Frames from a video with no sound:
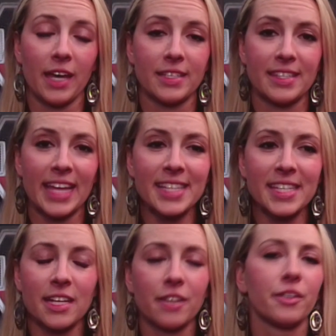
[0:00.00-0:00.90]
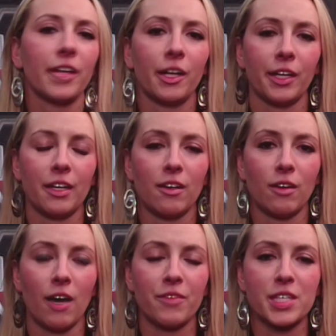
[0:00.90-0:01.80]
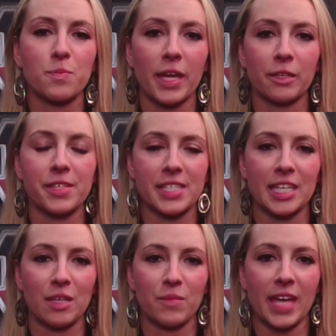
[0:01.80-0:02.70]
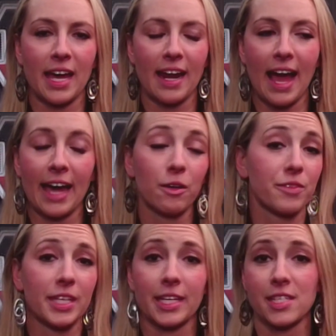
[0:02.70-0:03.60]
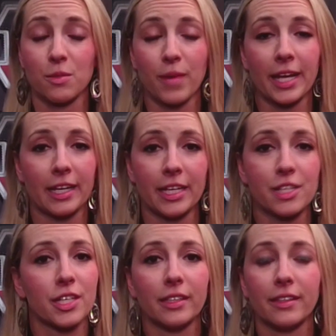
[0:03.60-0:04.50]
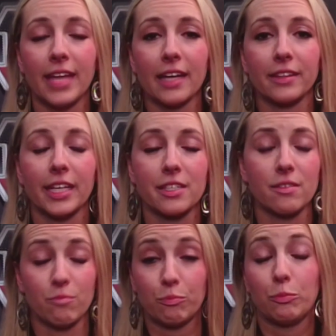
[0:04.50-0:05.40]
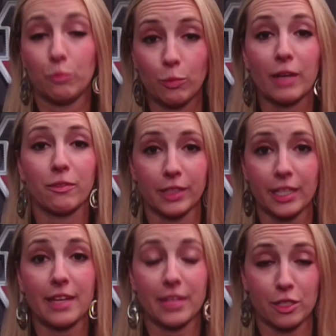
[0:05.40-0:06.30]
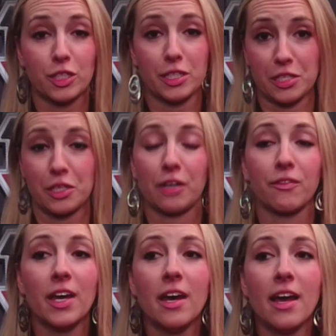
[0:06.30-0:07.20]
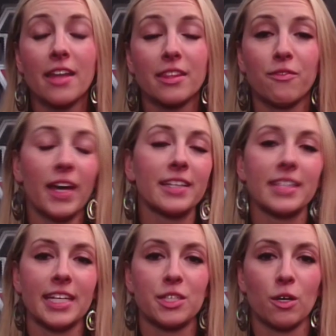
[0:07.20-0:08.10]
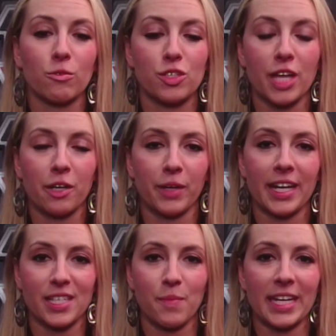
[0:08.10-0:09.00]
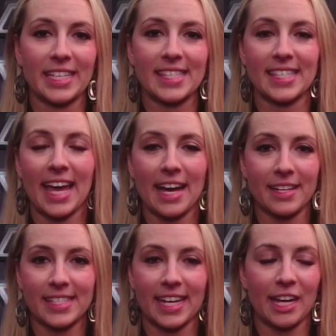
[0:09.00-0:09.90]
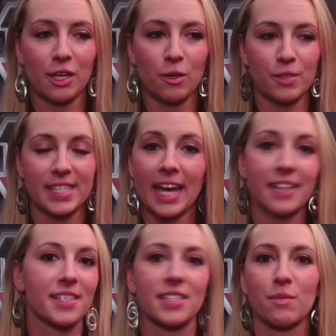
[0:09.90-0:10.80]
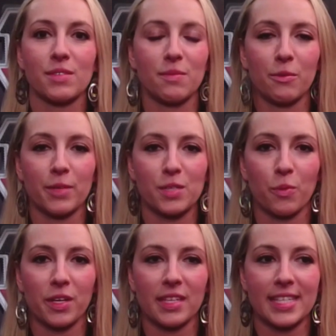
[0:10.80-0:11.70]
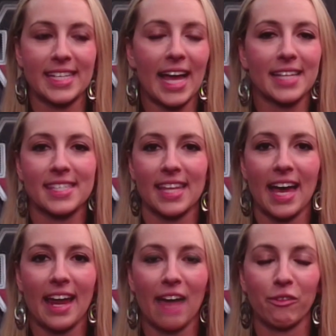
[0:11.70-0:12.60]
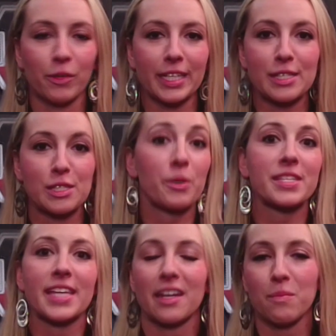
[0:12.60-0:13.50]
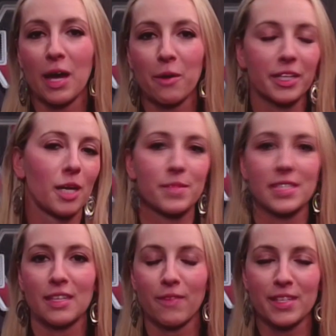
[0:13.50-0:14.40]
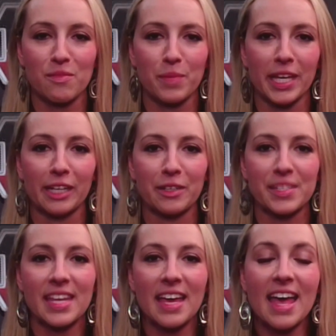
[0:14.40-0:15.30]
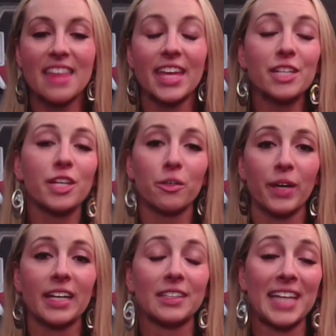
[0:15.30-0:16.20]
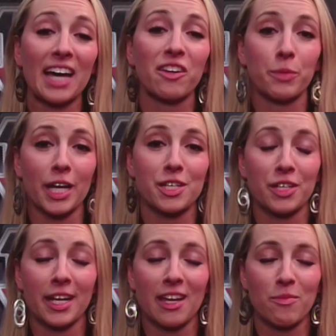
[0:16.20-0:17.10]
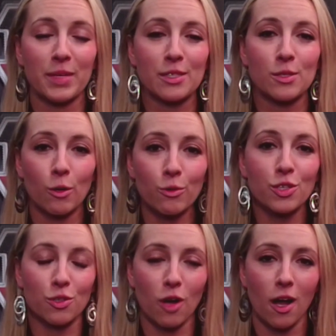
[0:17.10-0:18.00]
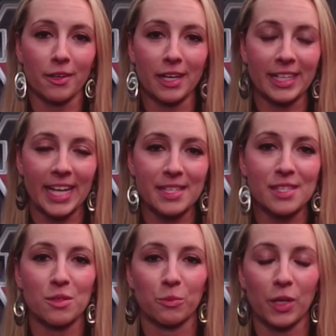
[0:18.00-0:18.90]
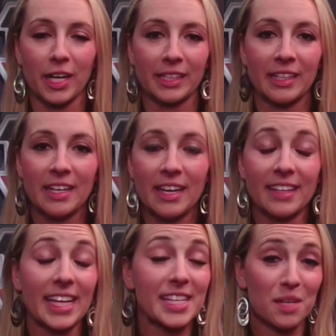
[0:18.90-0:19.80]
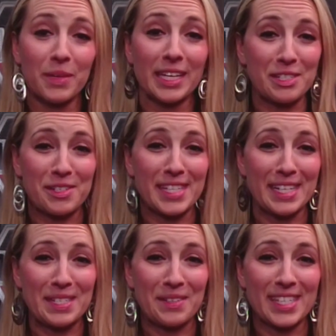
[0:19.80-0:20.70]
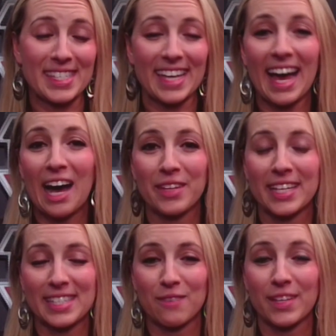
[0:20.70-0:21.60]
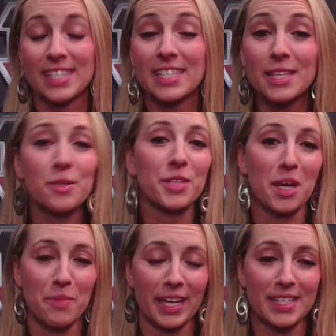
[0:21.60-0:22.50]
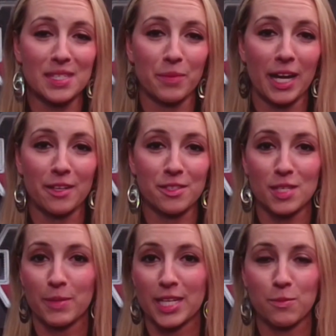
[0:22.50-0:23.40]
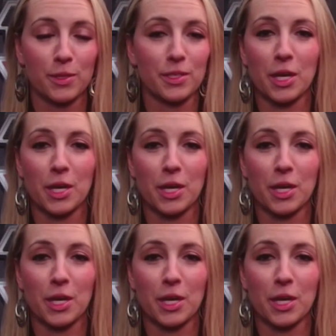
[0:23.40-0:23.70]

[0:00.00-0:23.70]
and that's another area of this Bengals team that I don't think it's the recognition that they rightfully, I think, should deserve the fact that they don't generate as many sacks, and I know sacks seems to be what's one of the stats that everyone gets so excited about when it comes to defensive players. They generate a lot of pressure and have been so strong against the run. That's going to be interesting too to see how that defense does hold up against the Browns, just because we